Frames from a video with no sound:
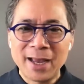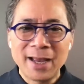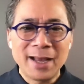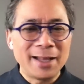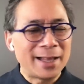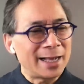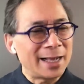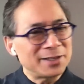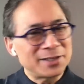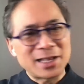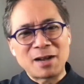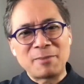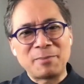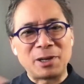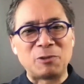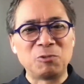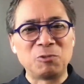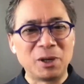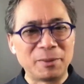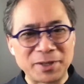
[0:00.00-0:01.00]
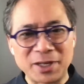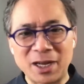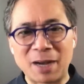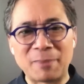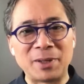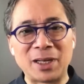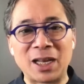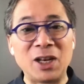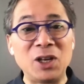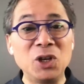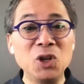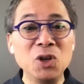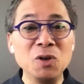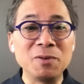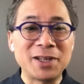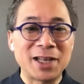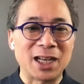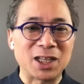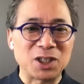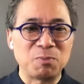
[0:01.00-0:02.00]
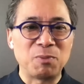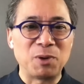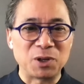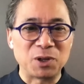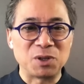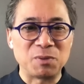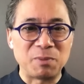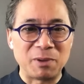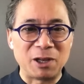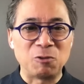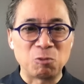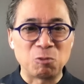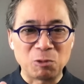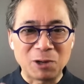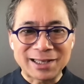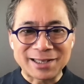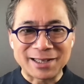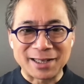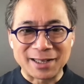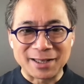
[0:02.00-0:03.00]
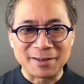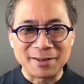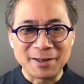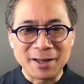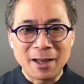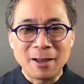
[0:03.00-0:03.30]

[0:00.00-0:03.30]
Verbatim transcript: that's now being ripped up and a new textbook is being written